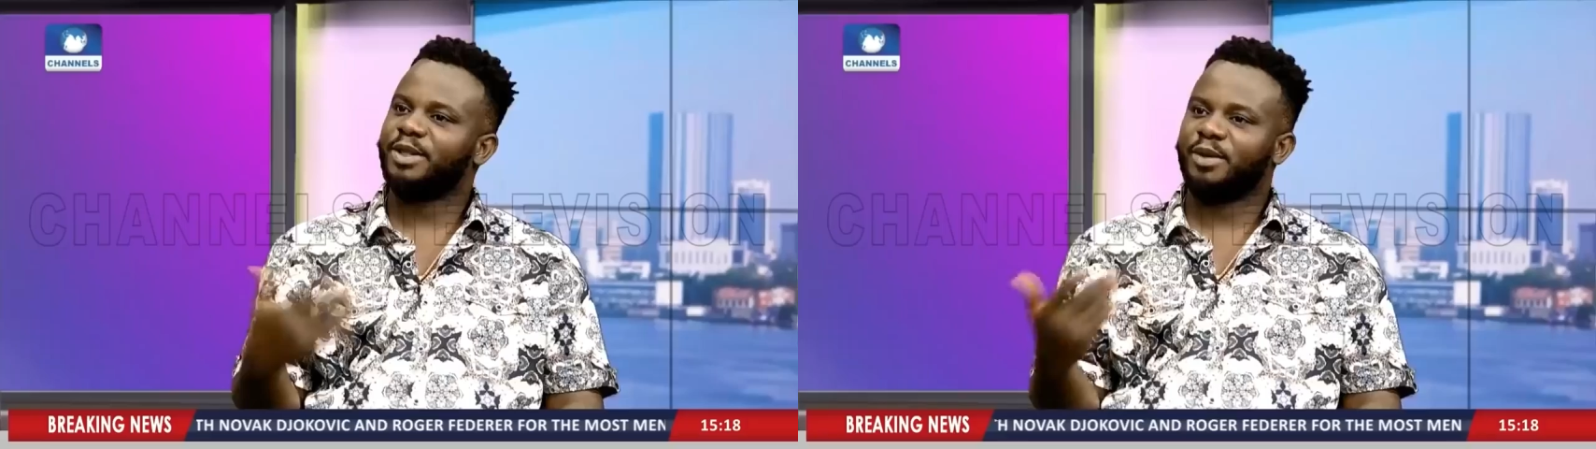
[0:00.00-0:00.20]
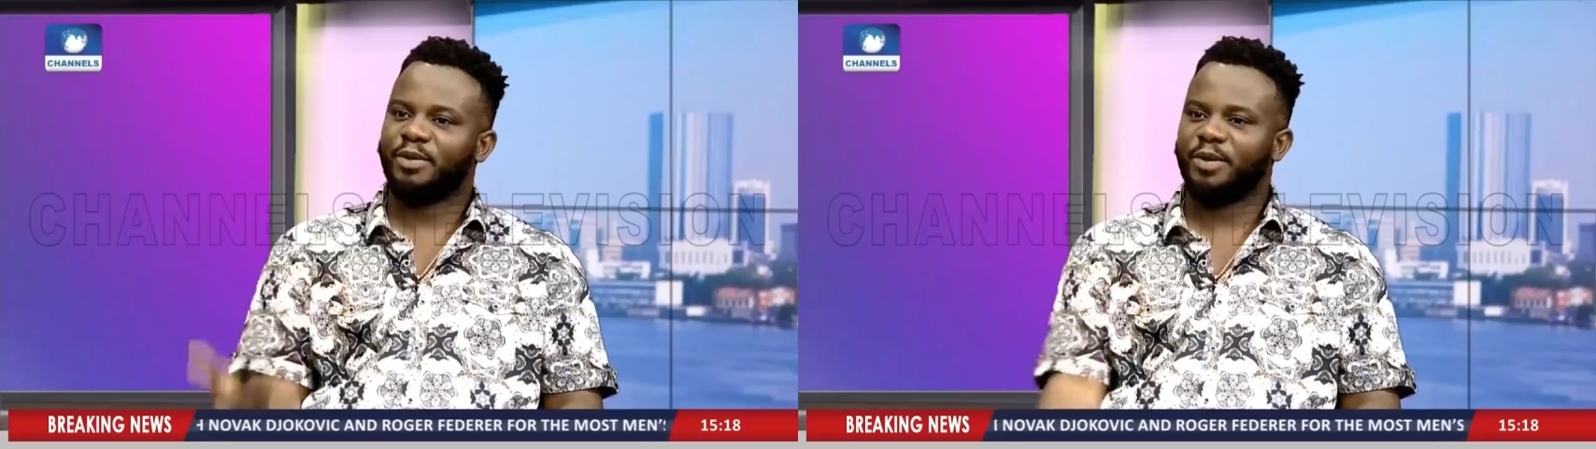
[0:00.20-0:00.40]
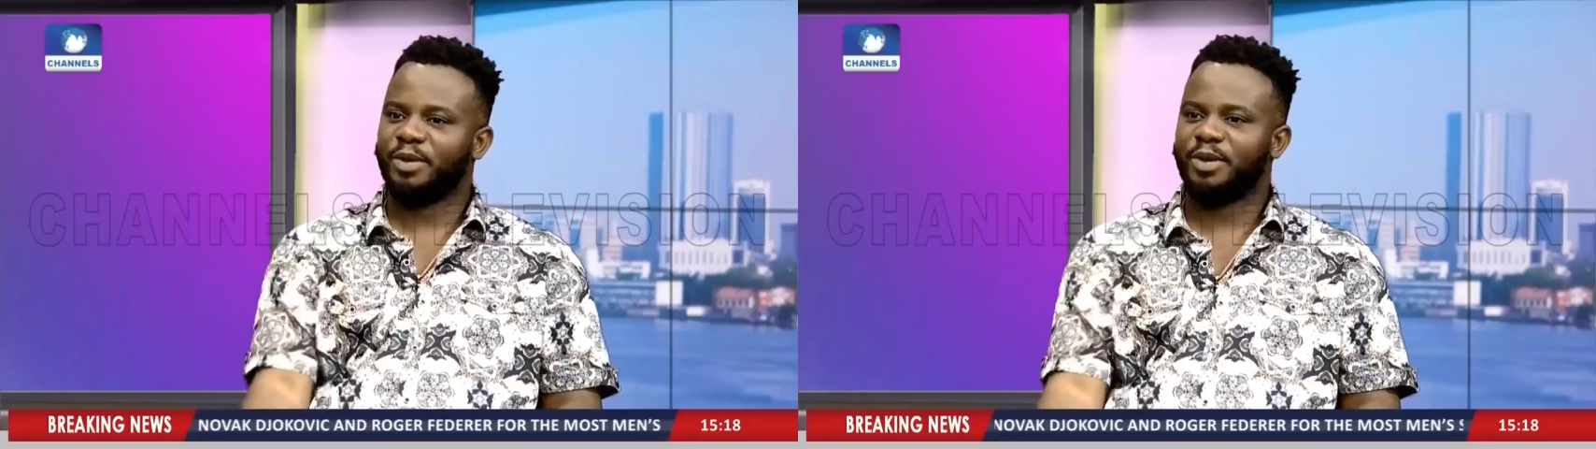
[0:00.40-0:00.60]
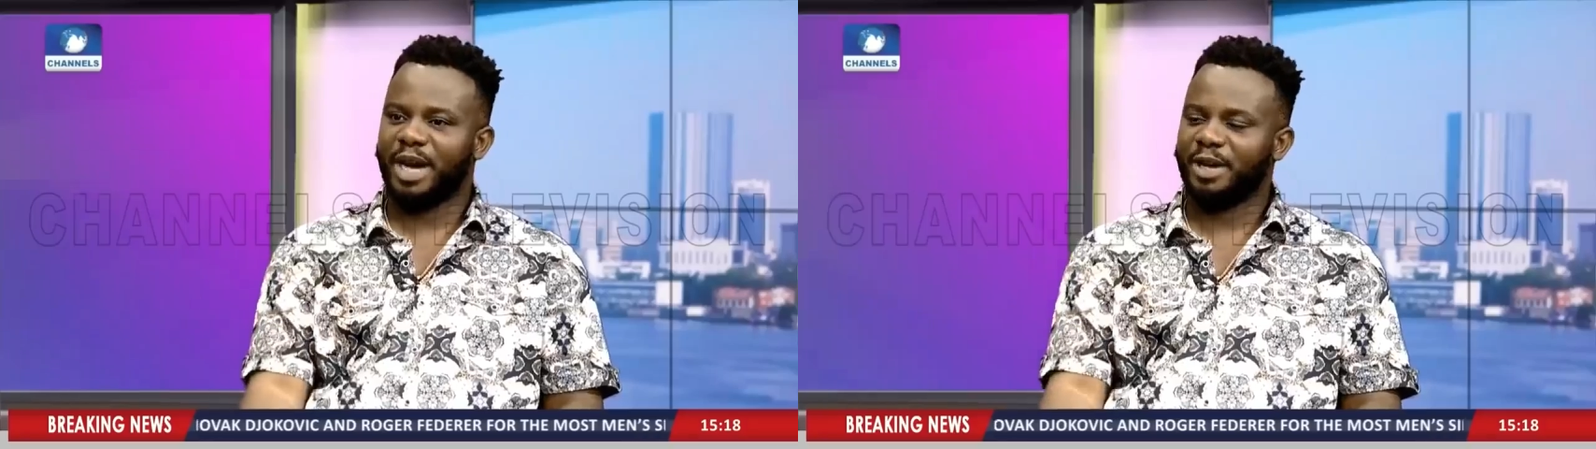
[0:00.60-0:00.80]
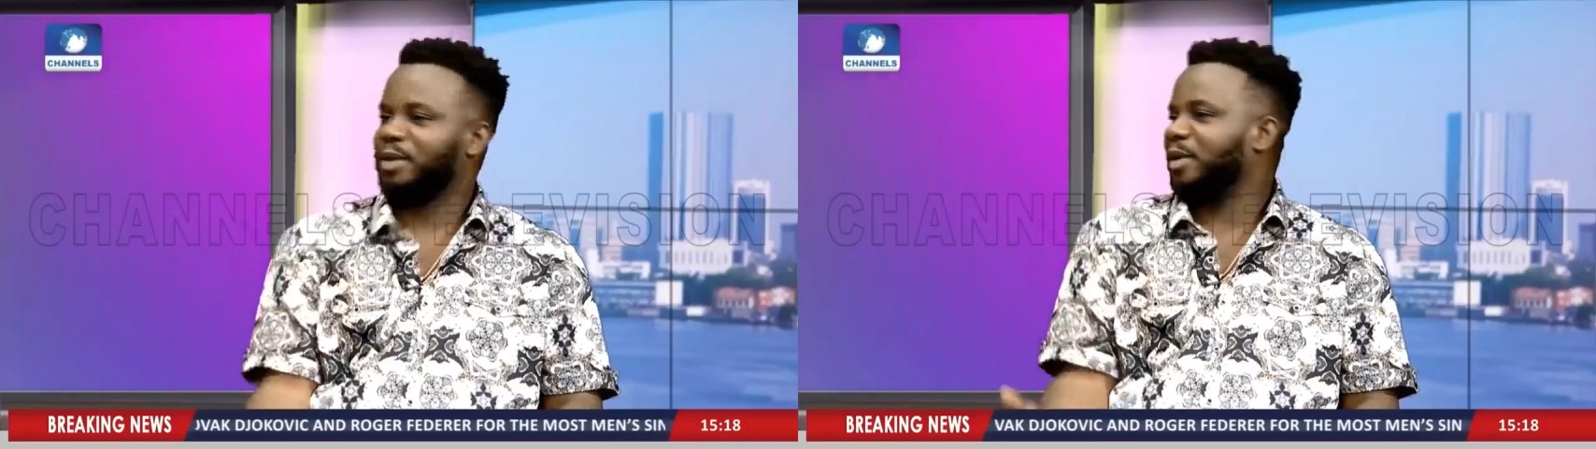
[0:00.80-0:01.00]
First of
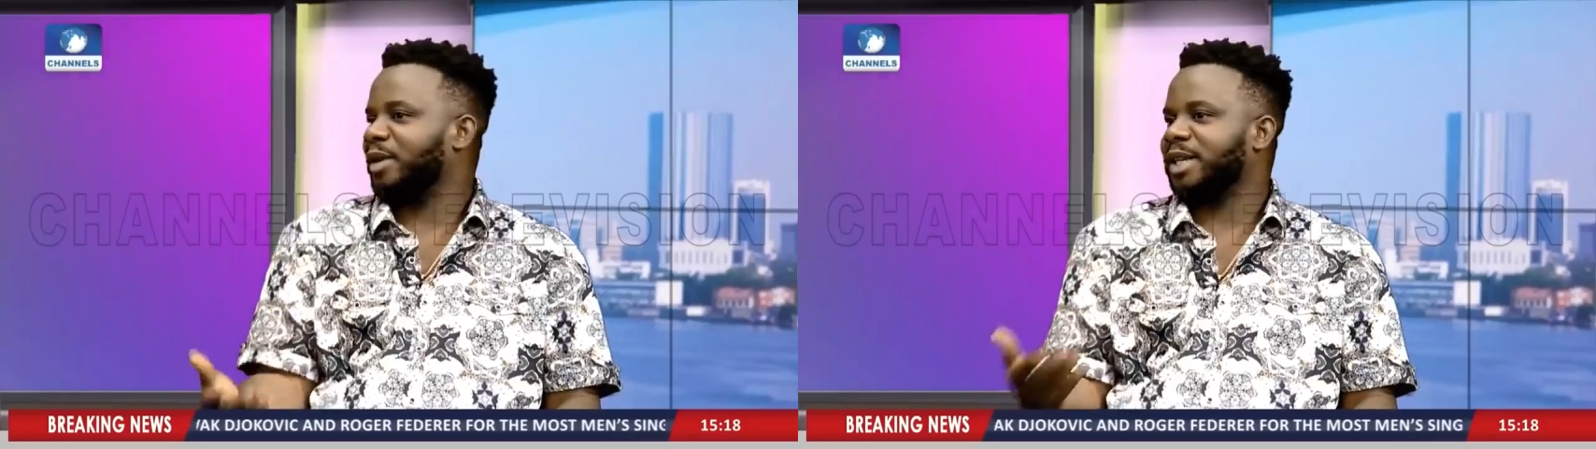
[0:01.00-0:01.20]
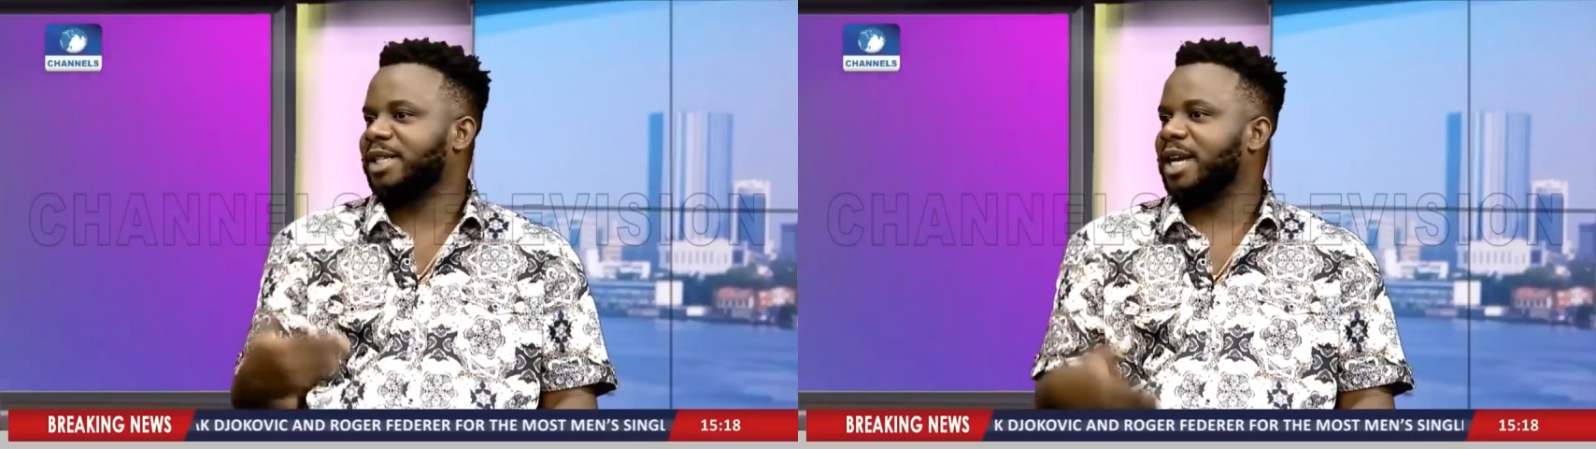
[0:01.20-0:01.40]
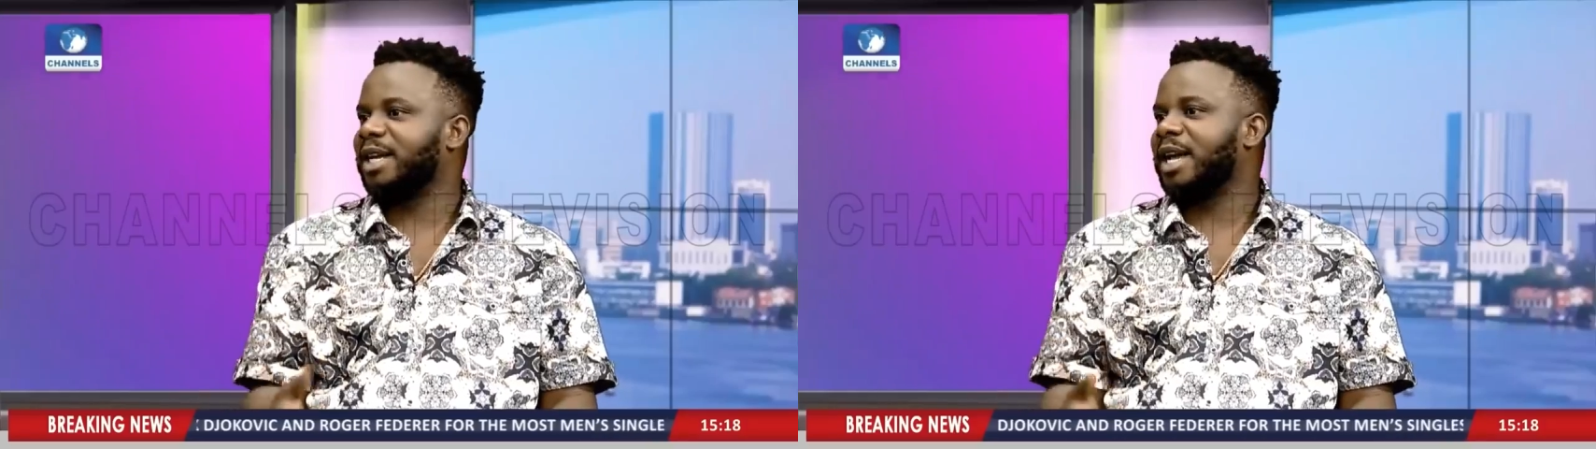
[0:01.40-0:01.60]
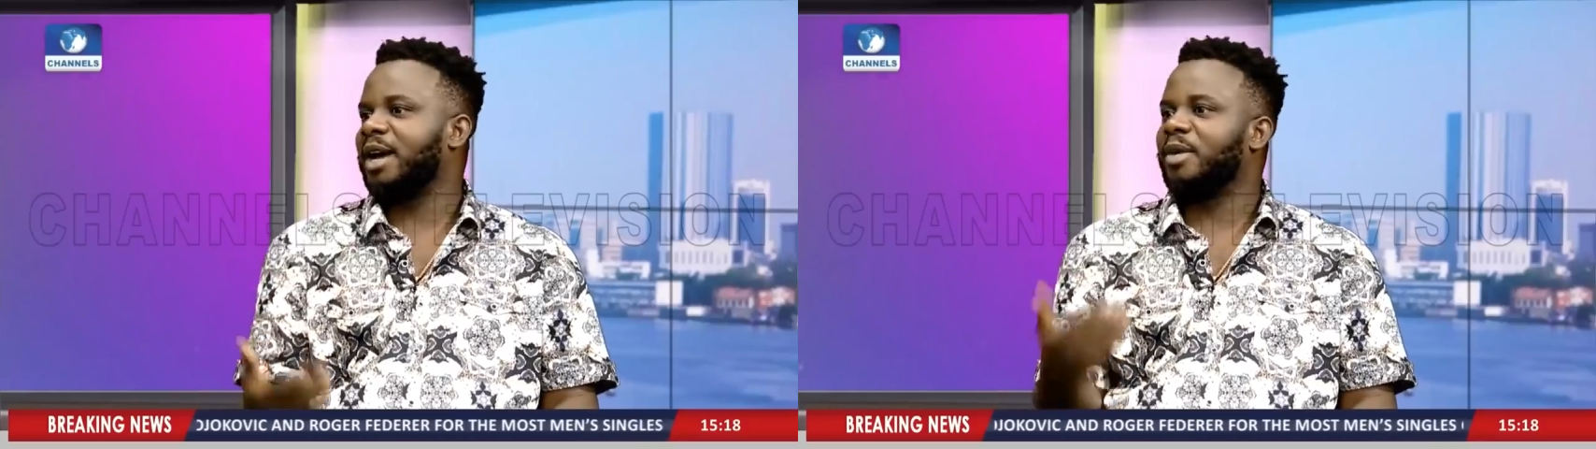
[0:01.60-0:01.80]
all, I don't understand